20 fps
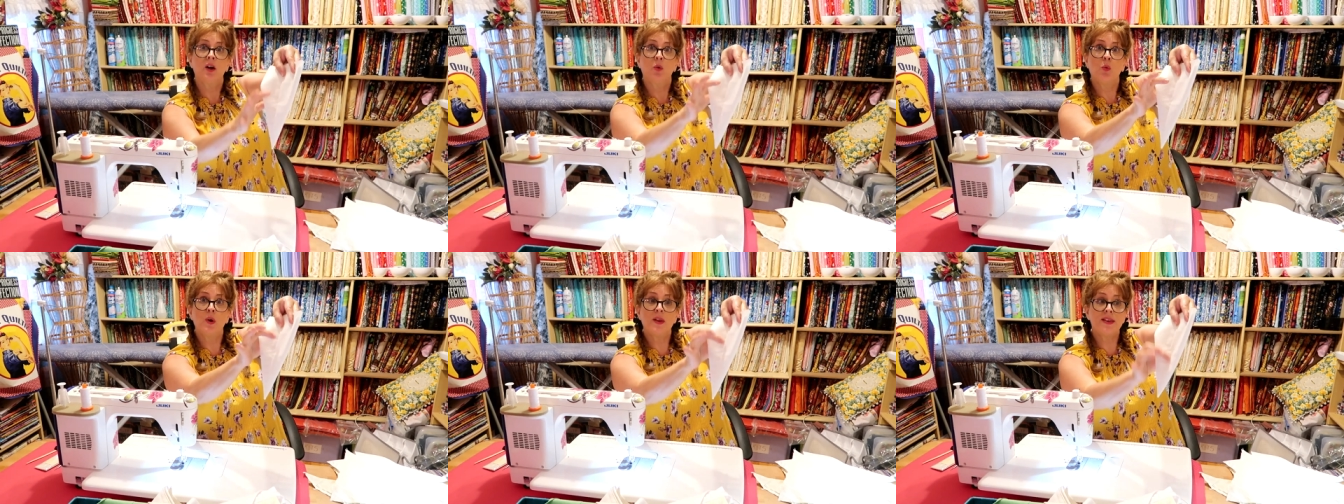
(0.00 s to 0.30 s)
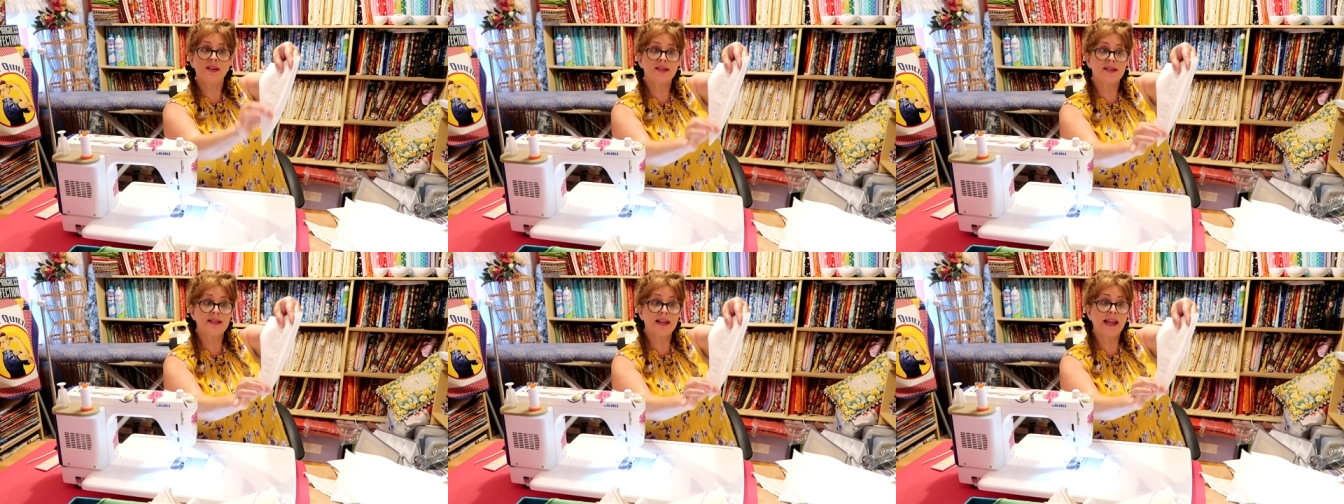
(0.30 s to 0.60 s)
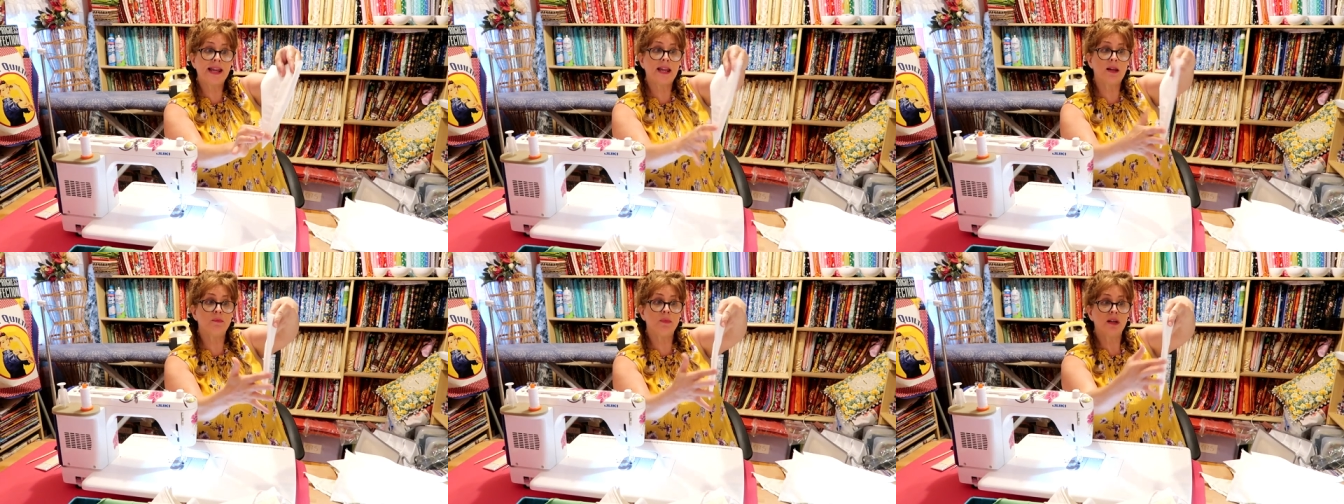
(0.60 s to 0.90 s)
with a
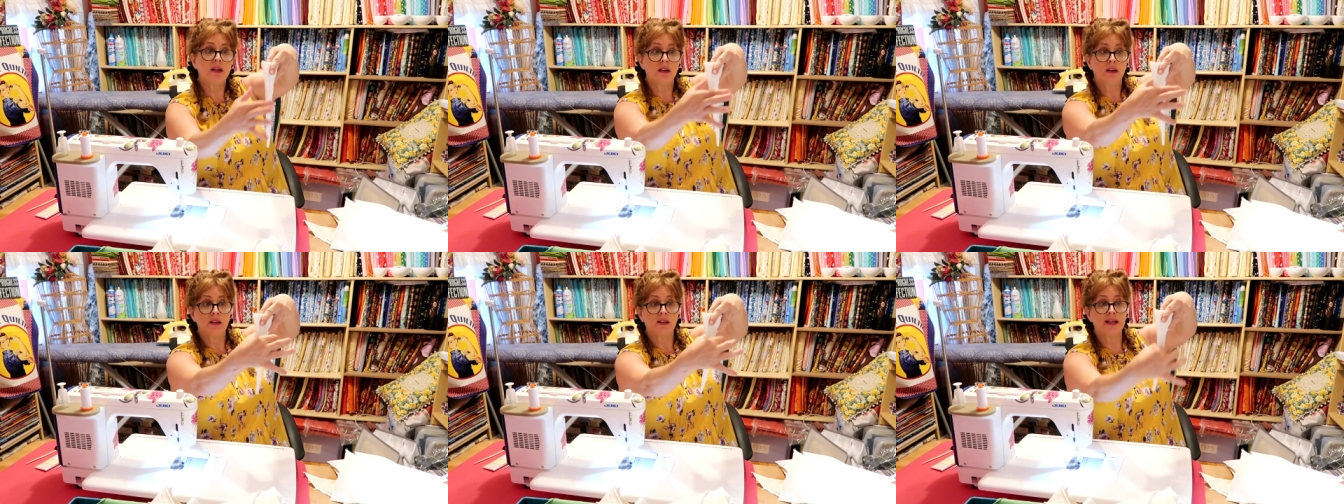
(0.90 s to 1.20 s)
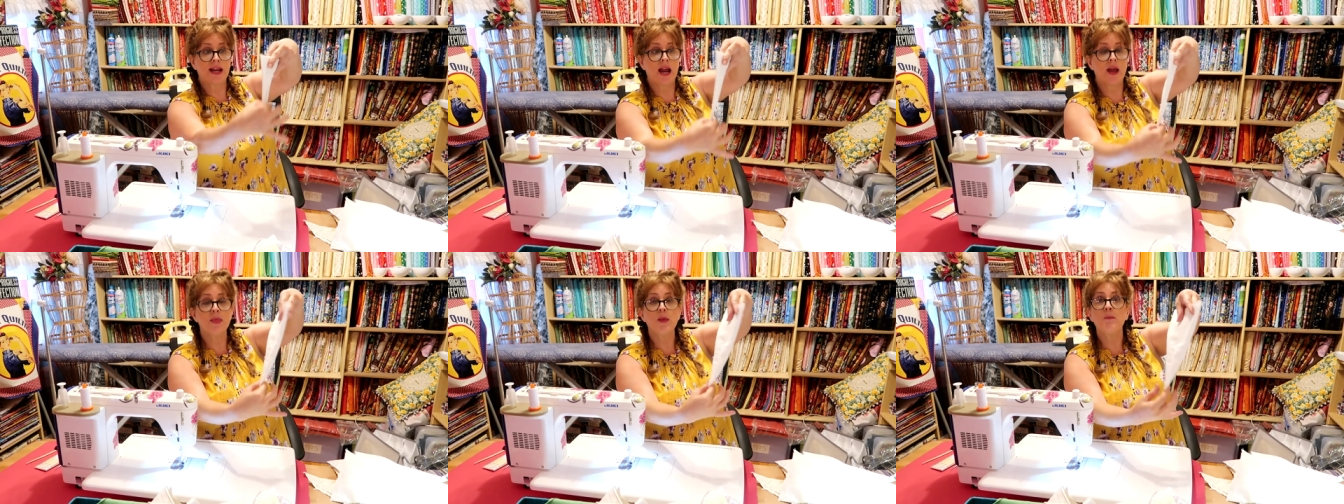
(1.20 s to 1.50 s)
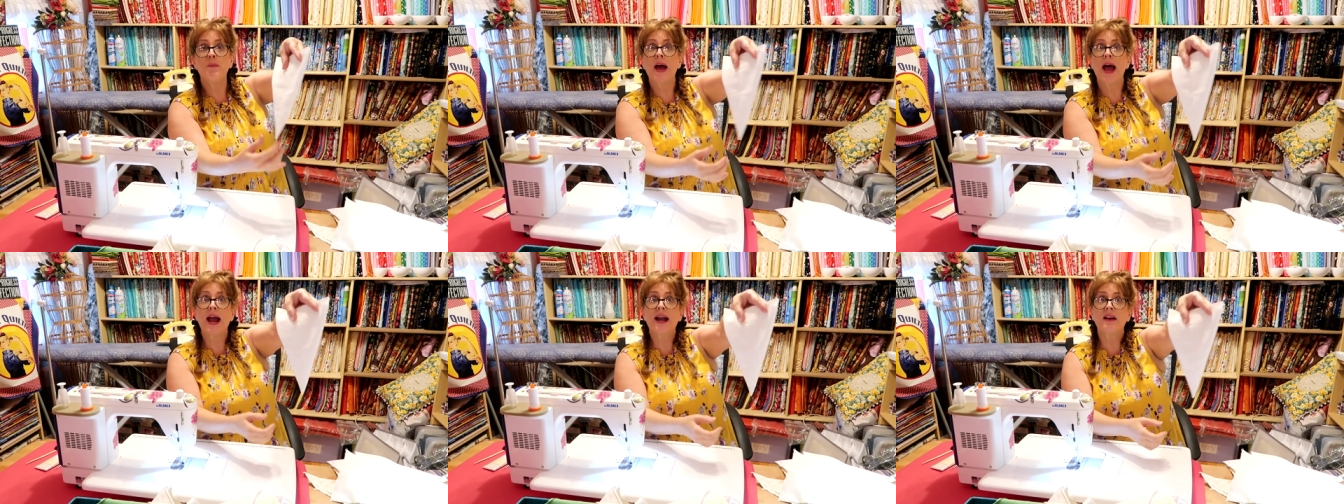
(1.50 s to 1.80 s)
seam down
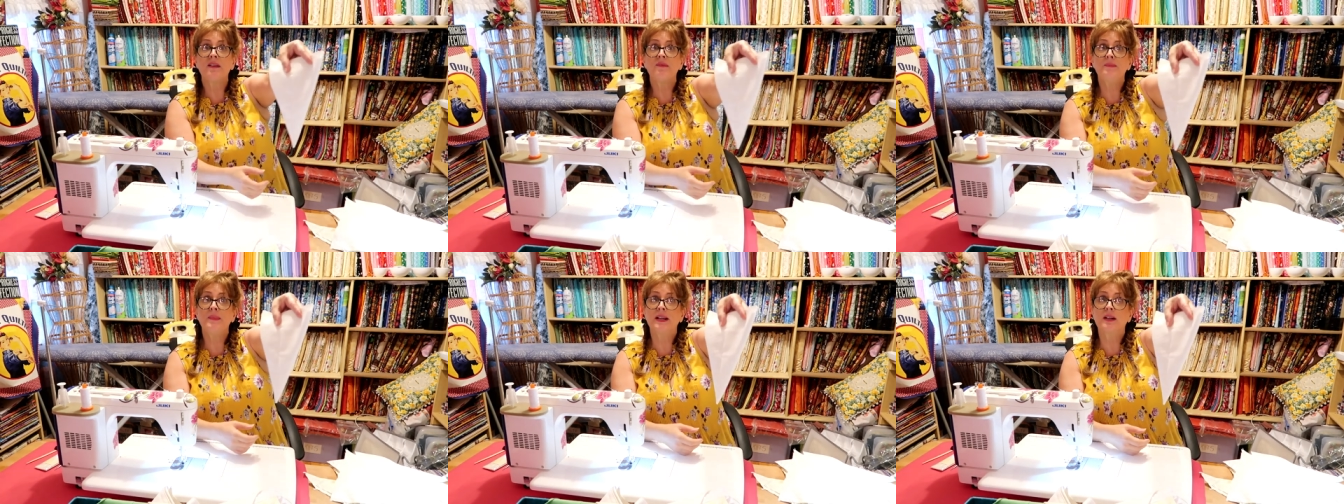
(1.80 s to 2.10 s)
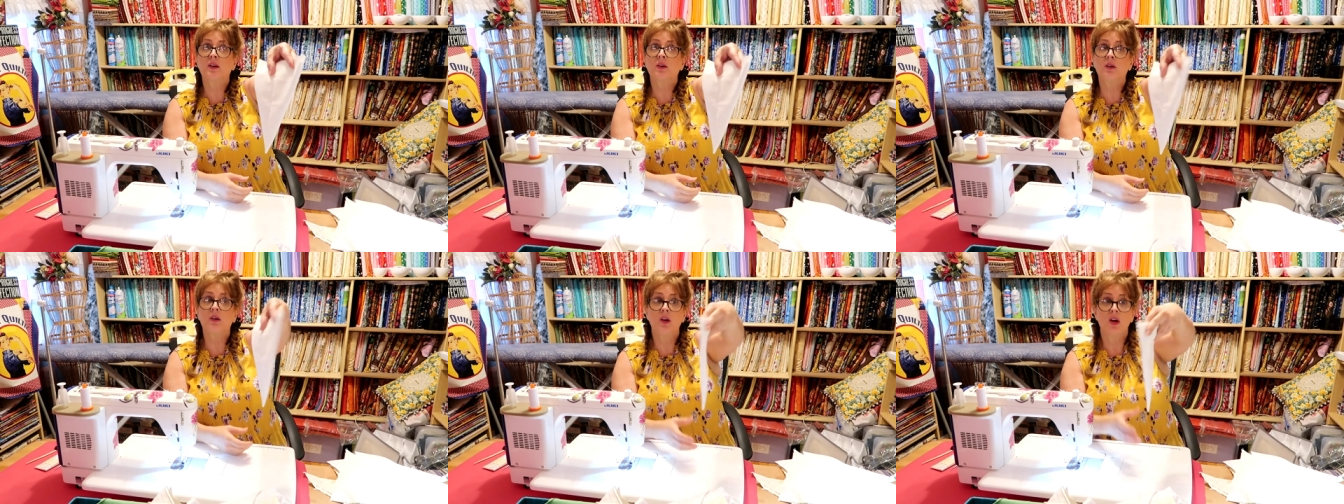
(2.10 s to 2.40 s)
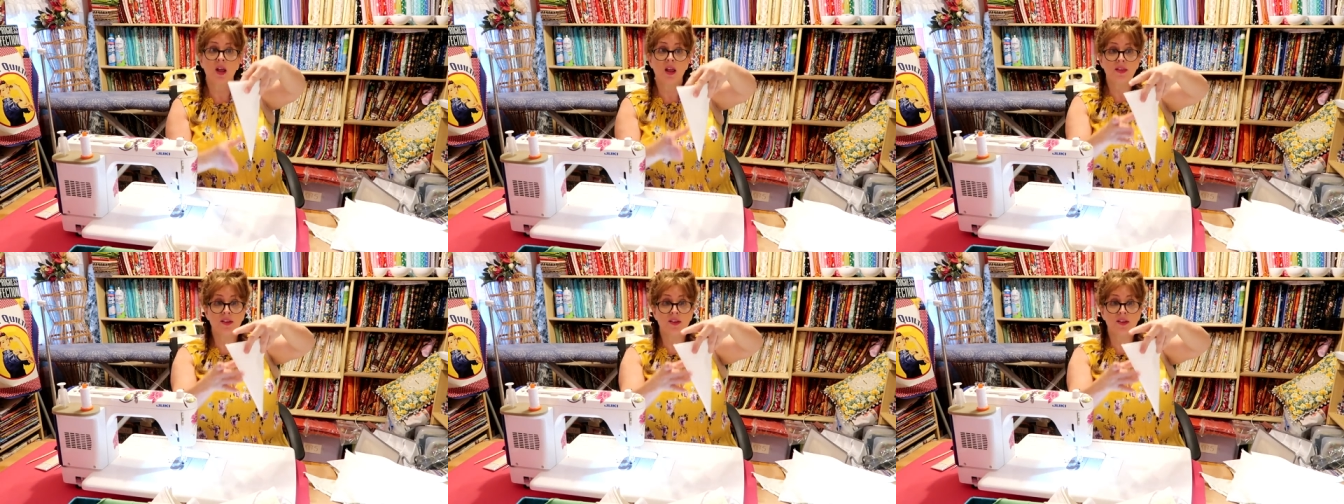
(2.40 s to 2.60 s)
the back of middle.